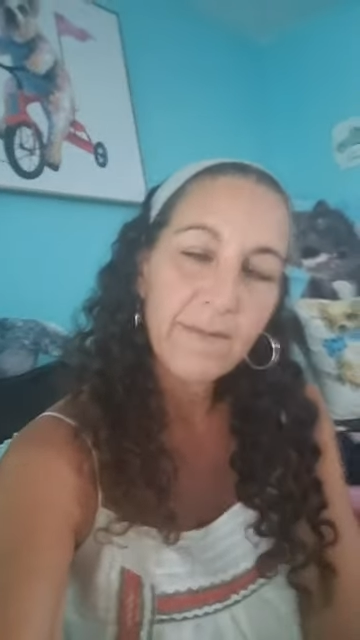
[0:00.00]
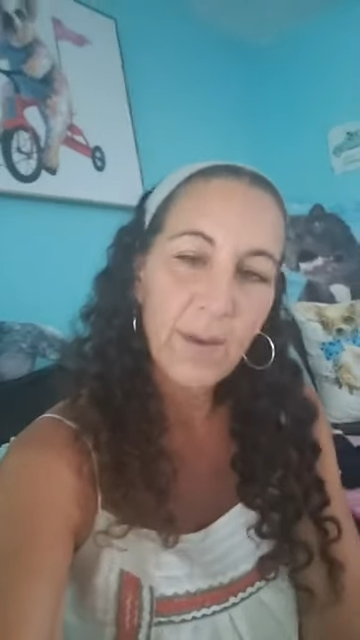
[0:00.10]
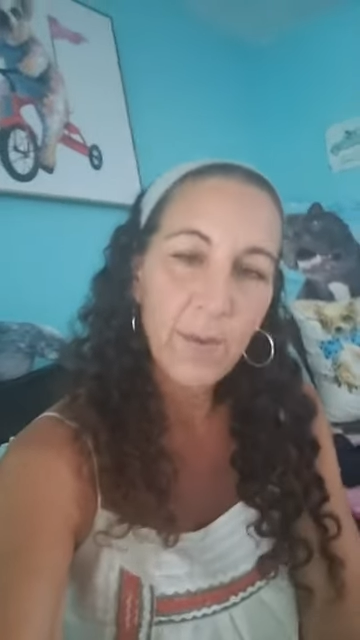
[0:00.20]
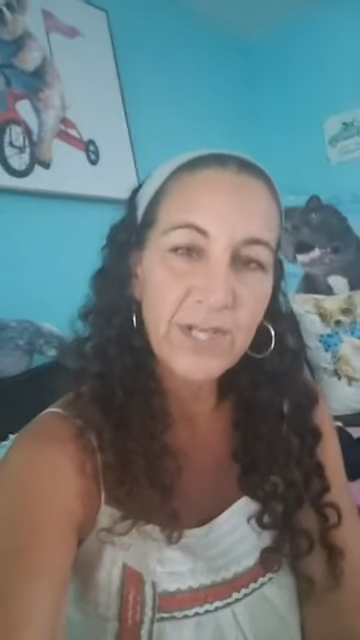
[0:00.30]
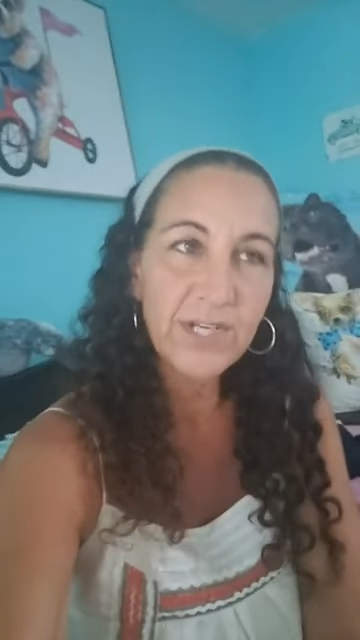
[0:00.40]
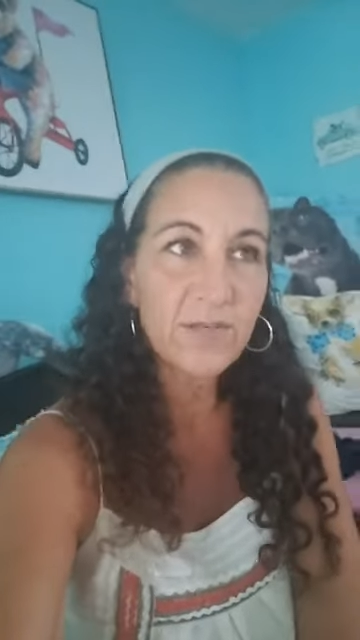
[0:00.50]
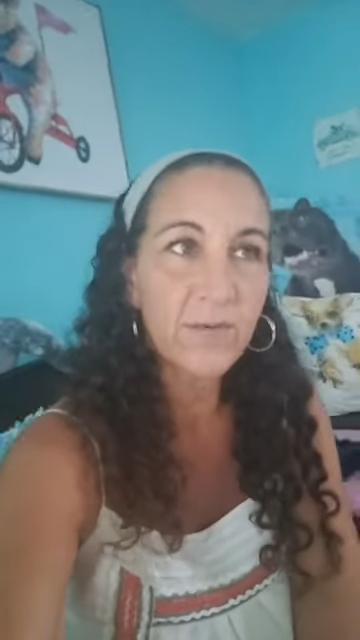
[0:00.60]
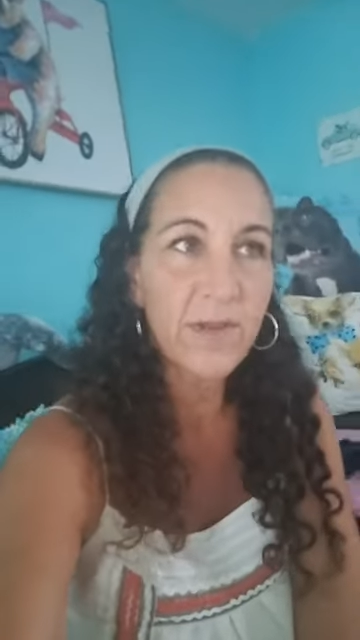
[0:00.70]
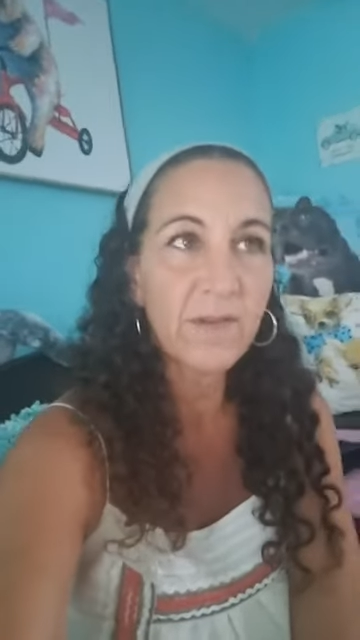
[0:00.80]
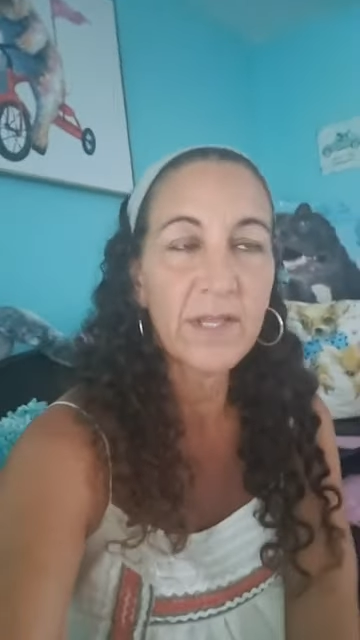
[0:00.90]
that we just
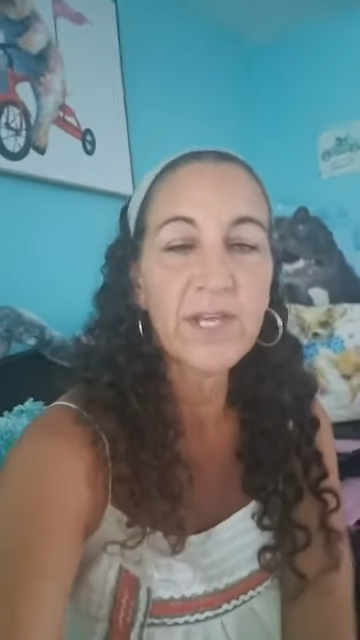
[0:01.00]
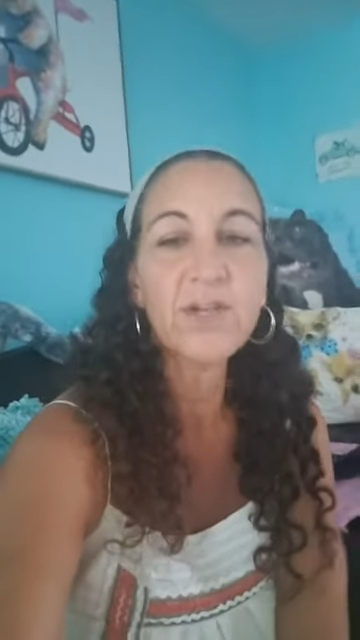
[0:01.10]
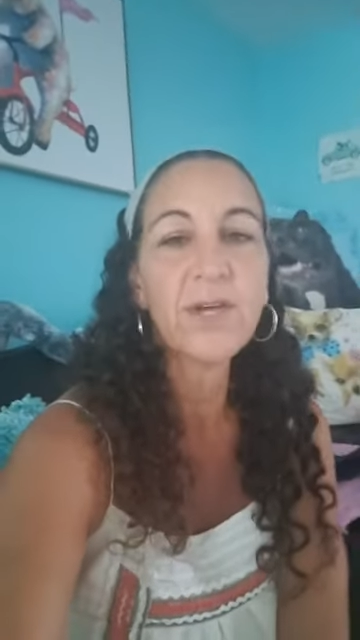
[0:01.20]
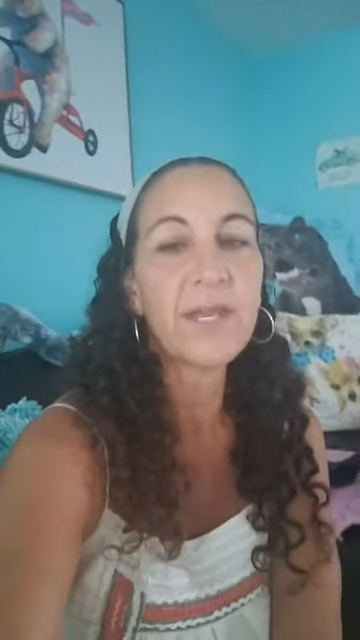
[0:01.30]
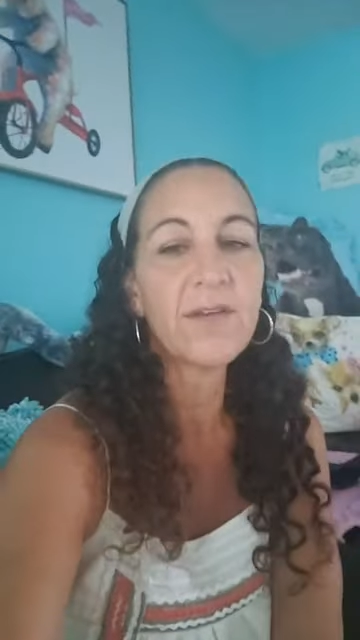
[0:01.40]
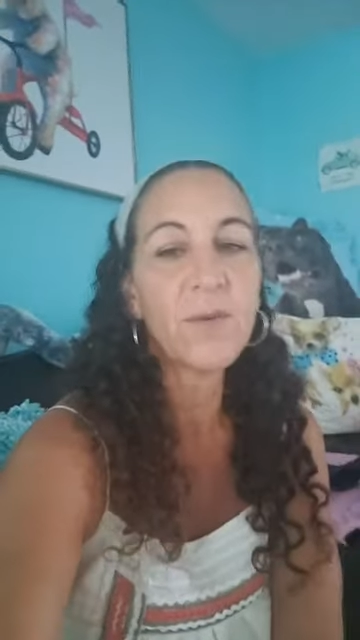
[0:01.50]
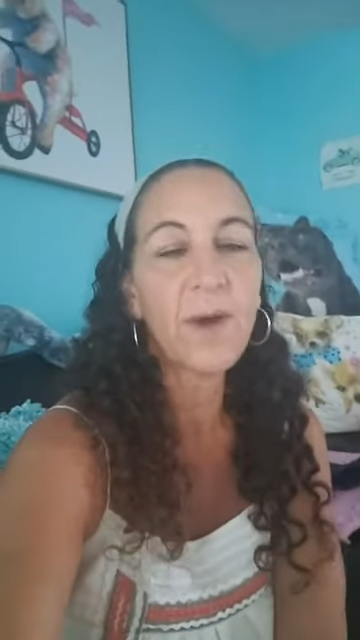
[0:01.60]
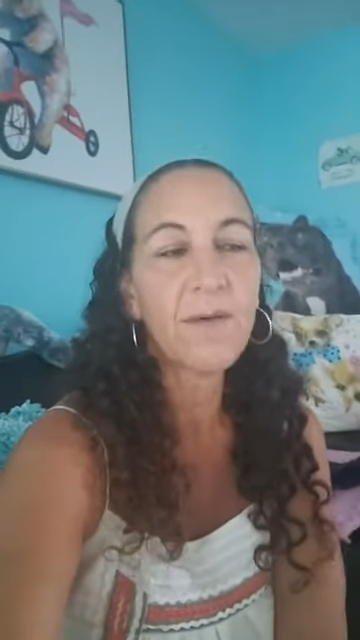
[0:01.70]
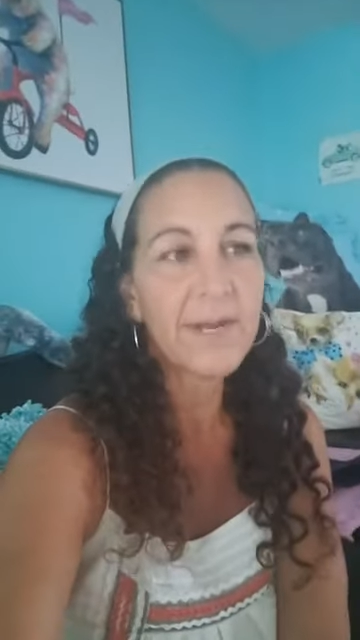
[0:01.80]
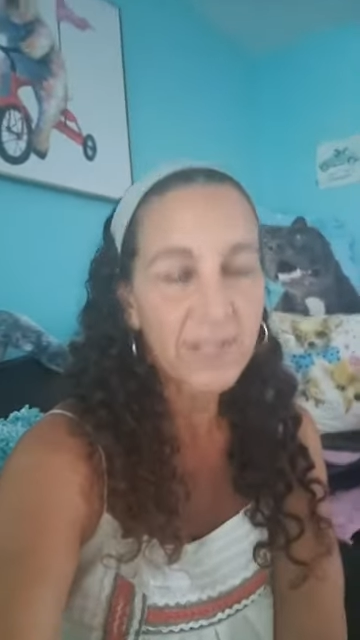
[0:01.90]
recently took into
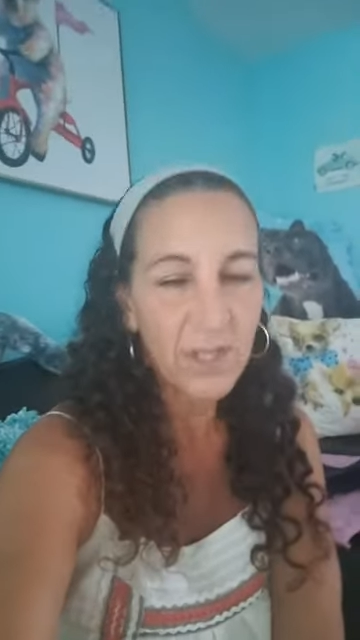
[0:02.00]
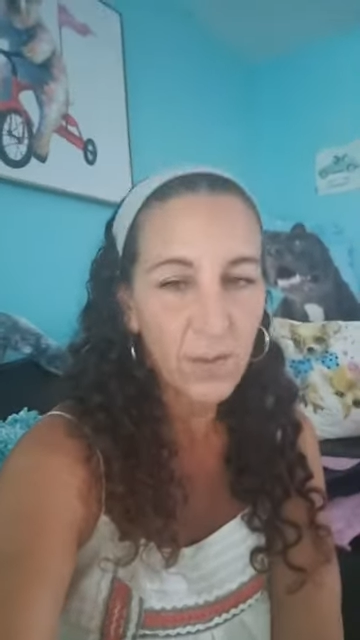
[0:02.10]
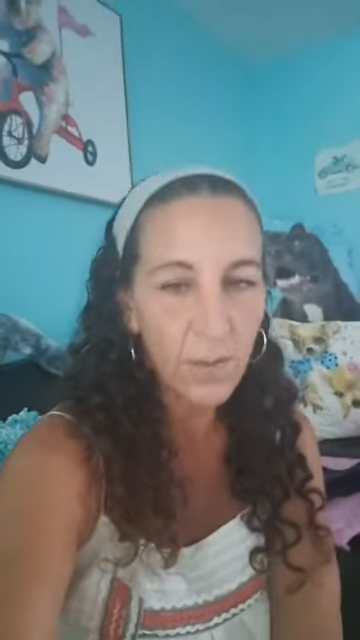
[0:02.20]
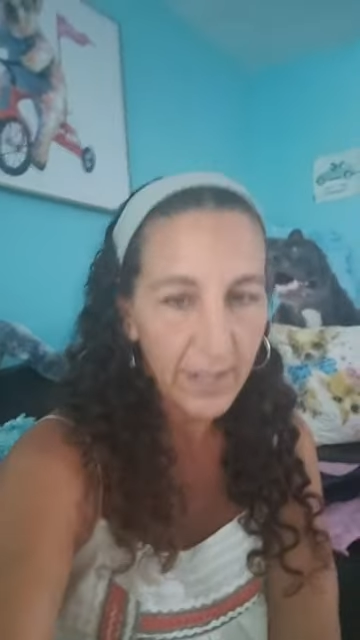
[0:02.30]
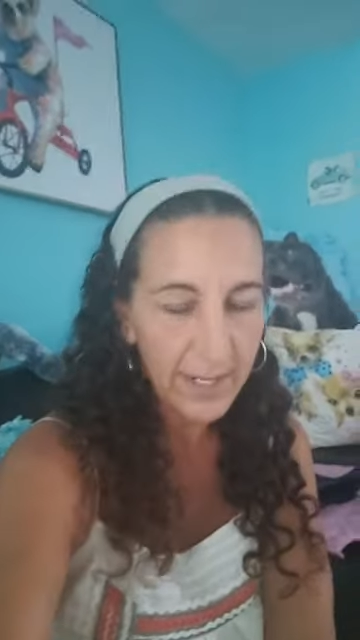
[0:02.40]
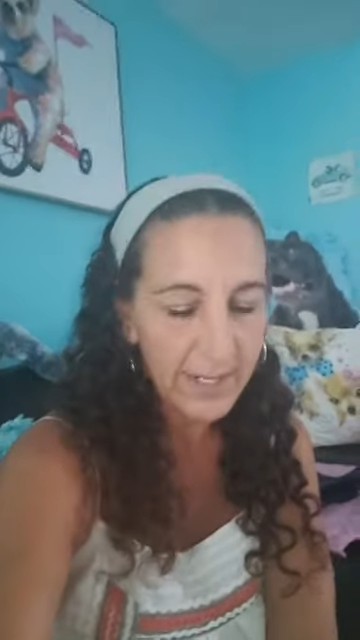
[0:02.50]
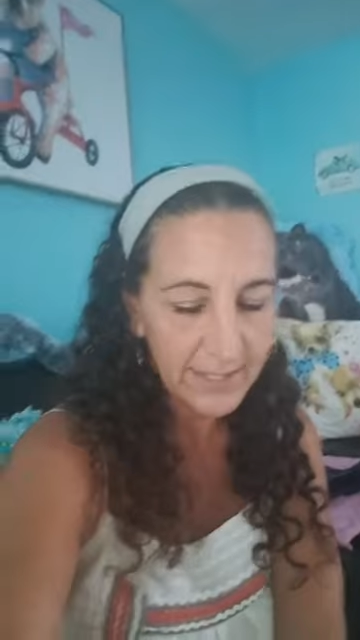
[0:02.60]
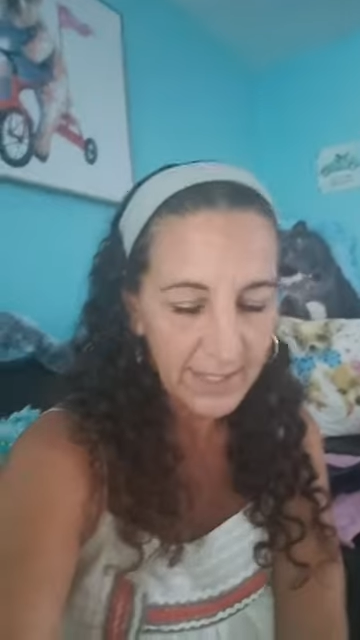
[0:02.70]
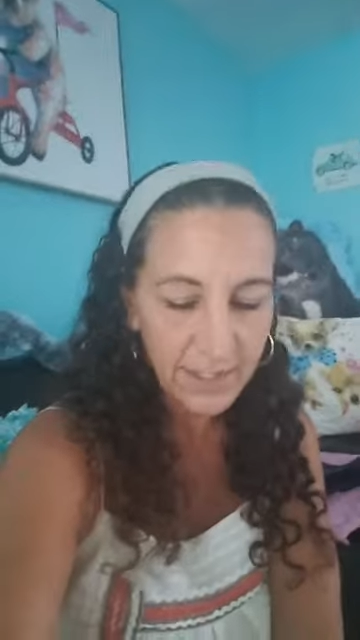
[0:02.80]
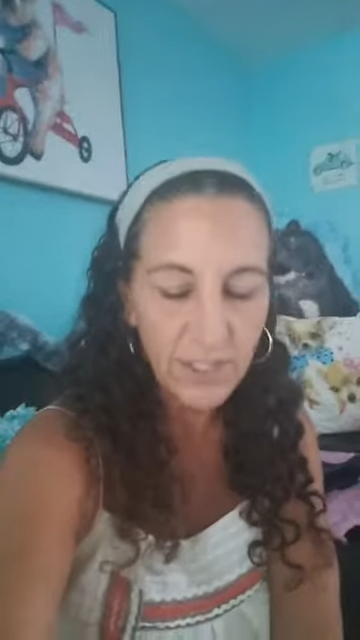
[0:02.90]
our rescue
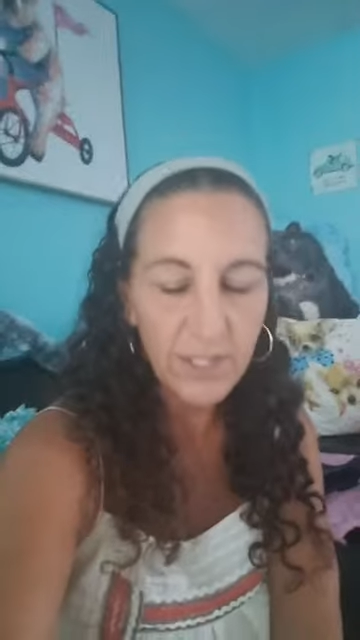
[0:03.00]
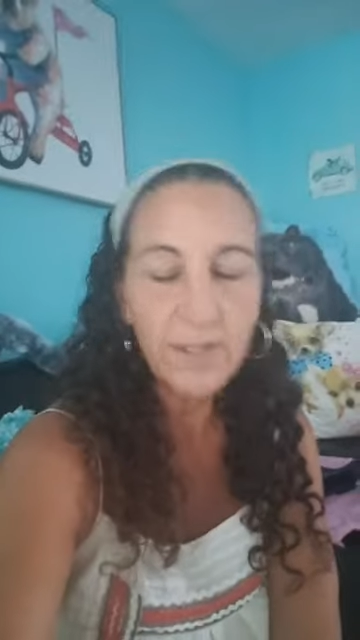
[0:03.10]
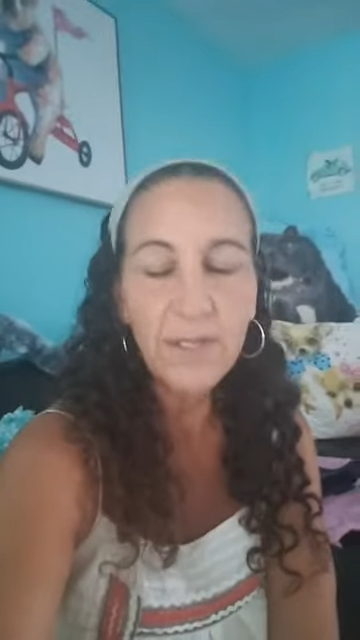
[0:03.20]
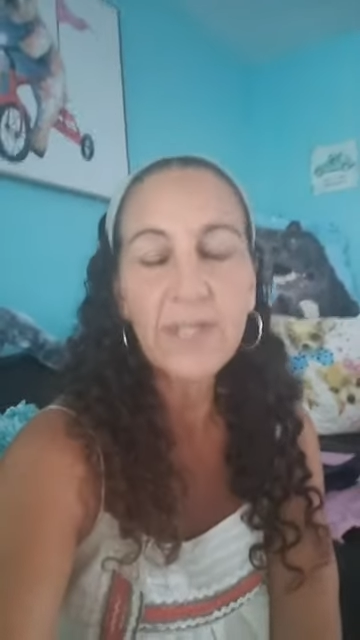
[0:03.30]
organization.